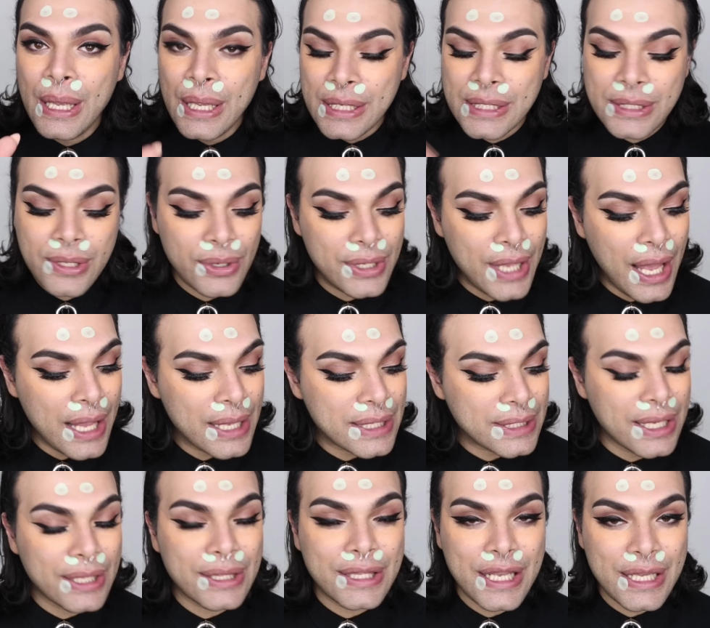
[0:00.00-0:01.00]
So yeah,
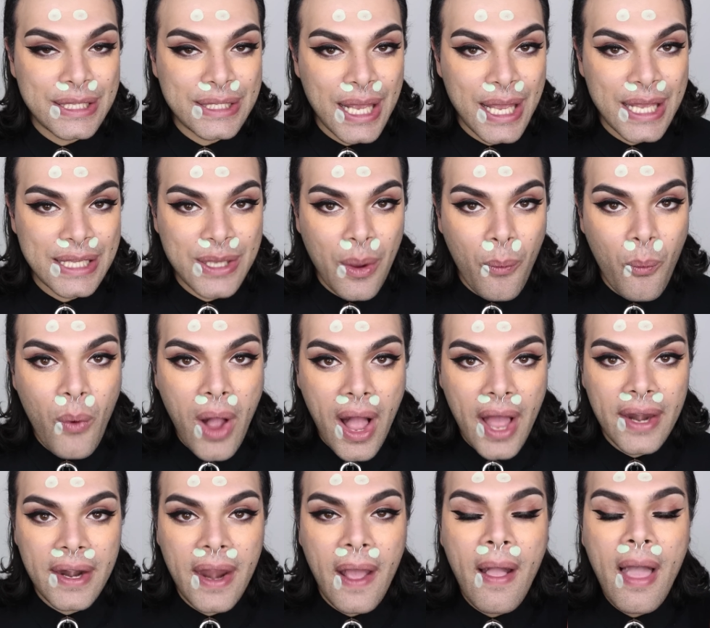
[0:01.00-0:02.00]
so this is
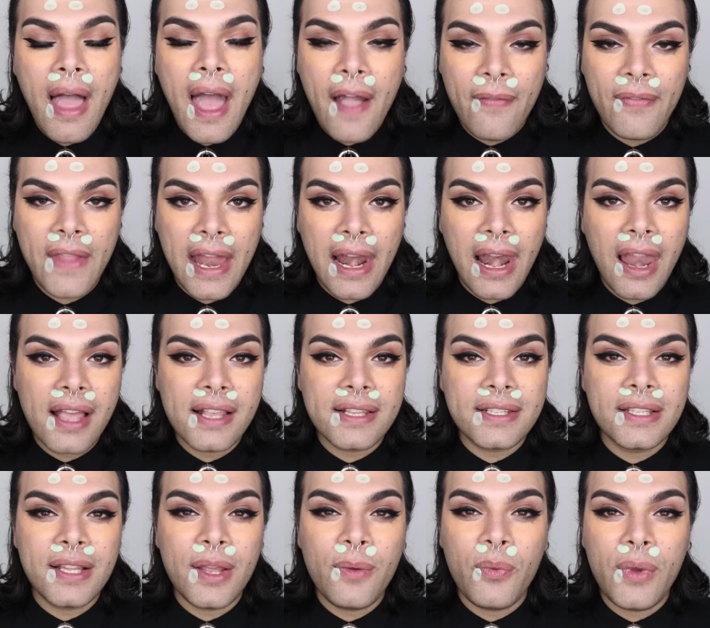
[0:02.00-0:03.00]
one. And then
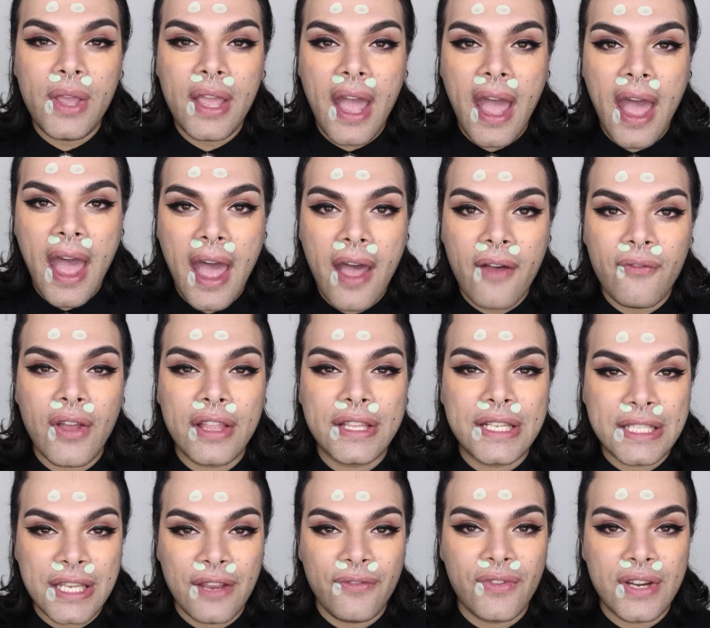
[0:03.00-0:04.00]
lastly, we have
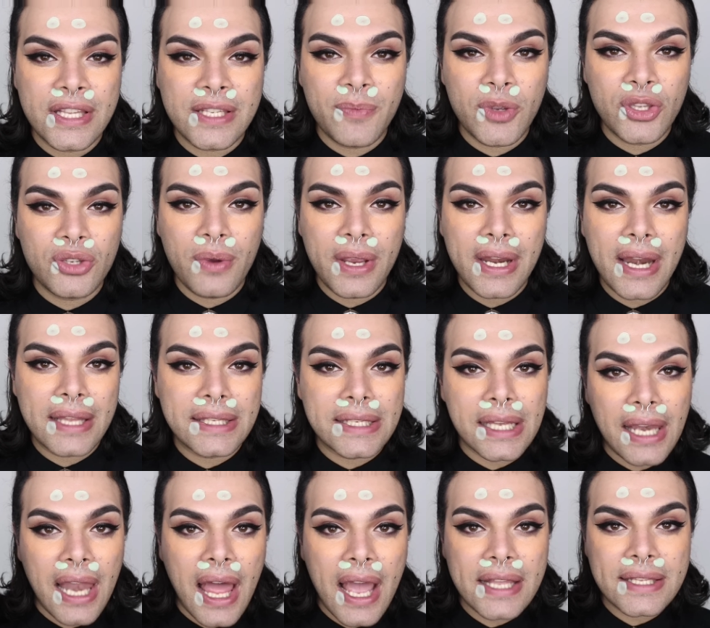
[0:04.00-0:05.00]
the difference between
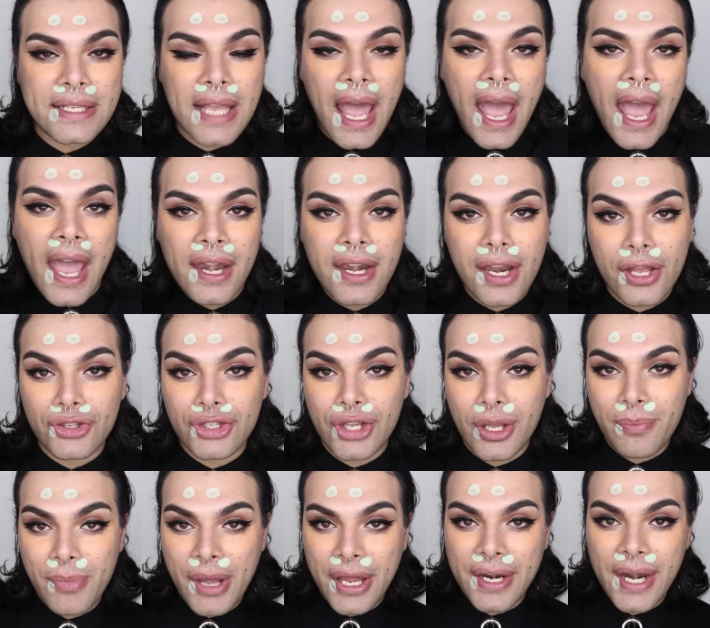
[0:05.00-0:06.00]
the light and
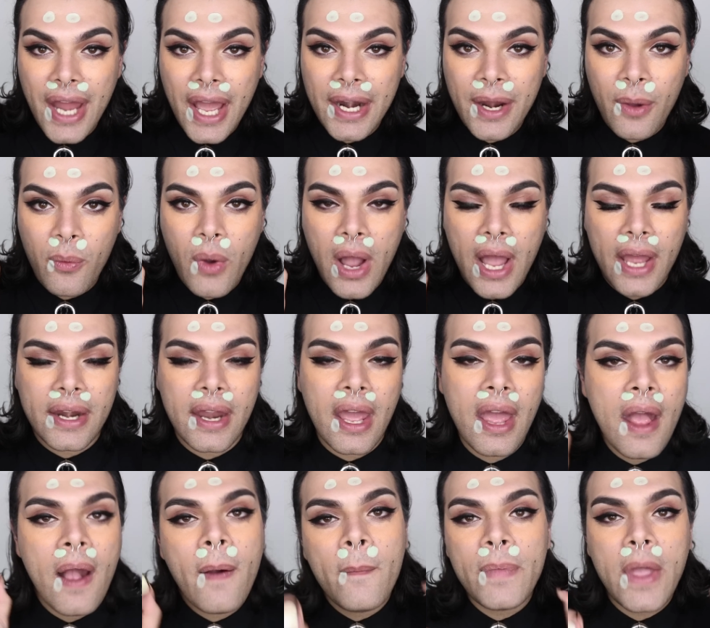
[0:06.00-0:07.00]
the banana one.
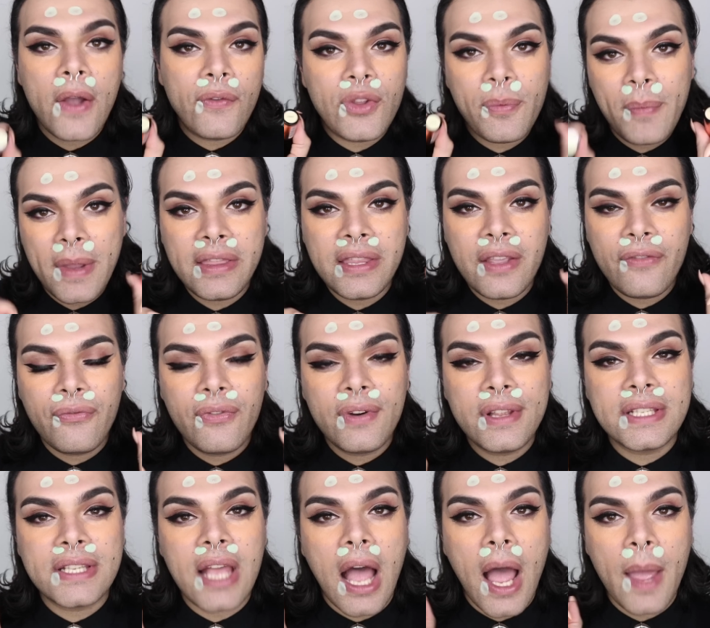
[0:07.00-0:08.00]
Now, the main
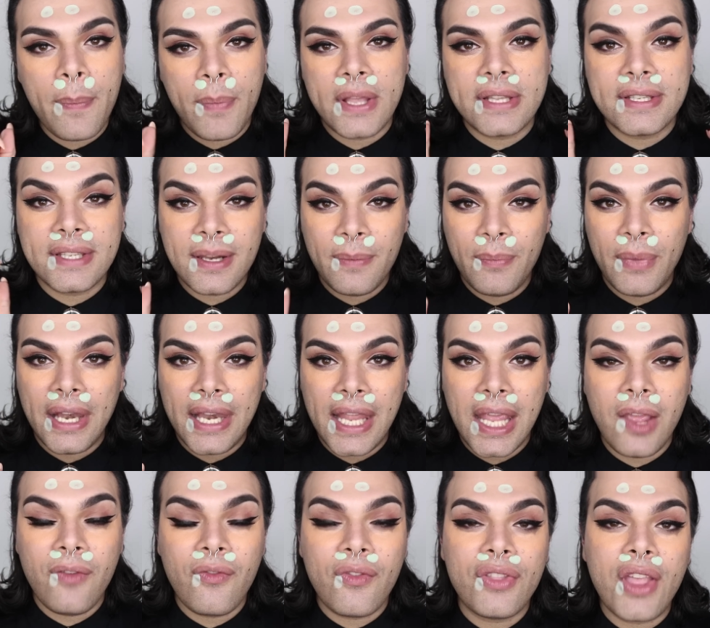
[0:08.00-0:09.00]
difference, I personally
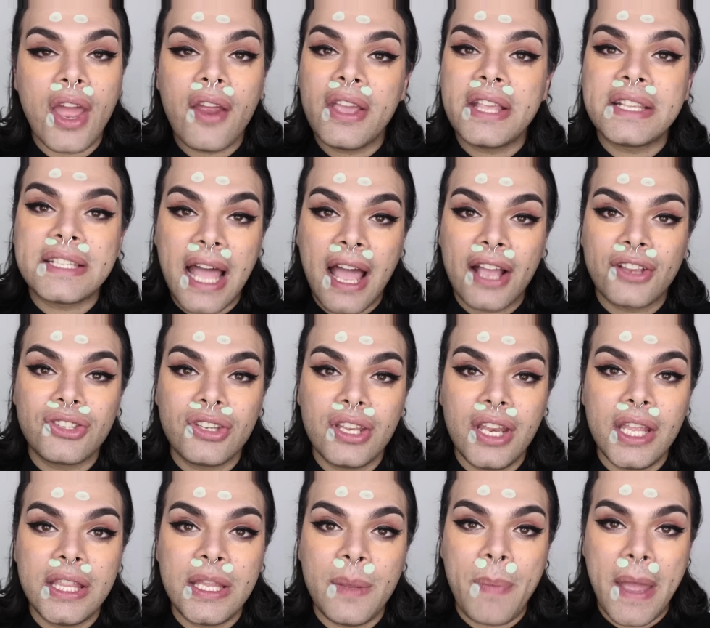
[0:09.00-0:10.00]
believe, there is
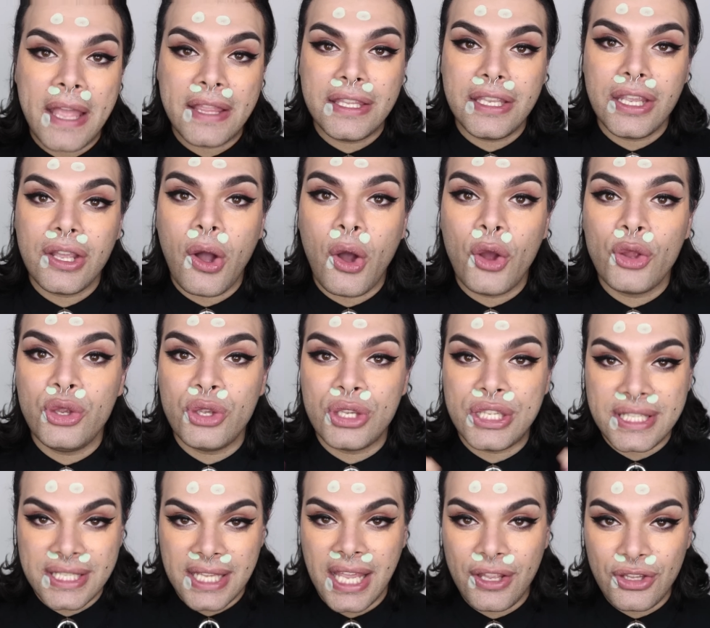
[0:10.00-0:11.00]
actually depending on your
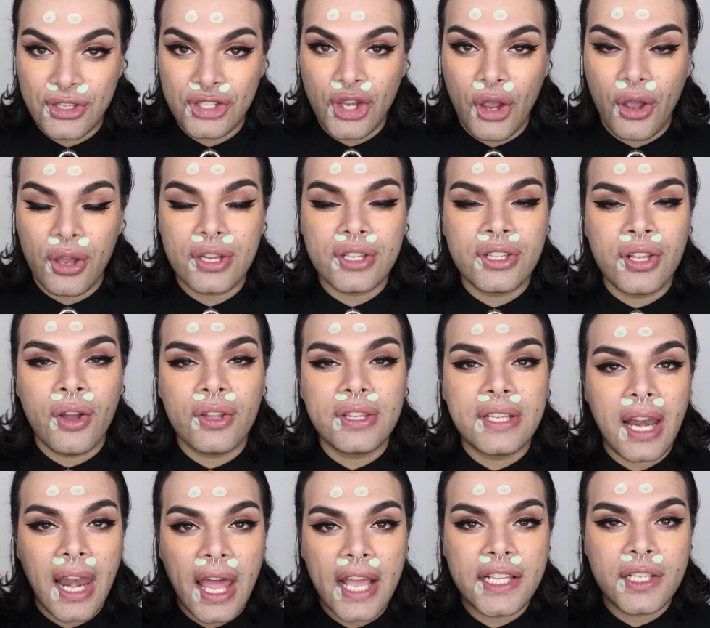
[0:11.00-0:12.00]
skin tone. So
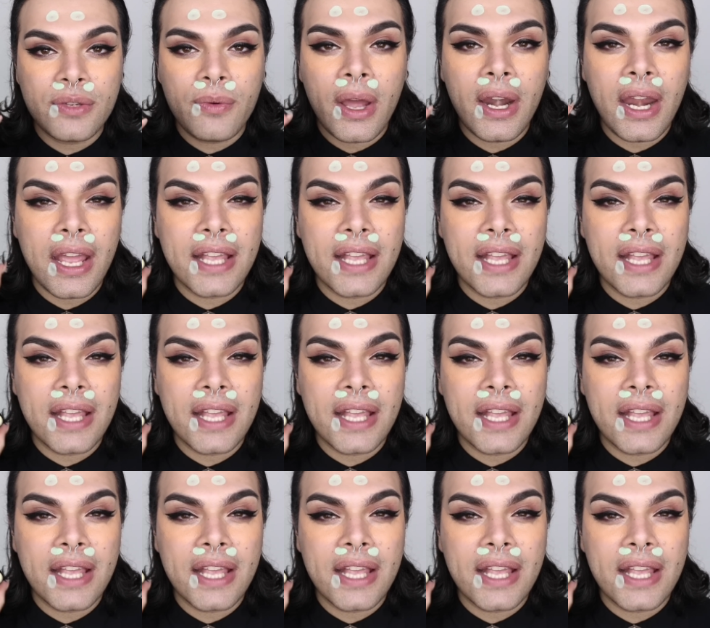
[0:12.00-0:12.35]
the light one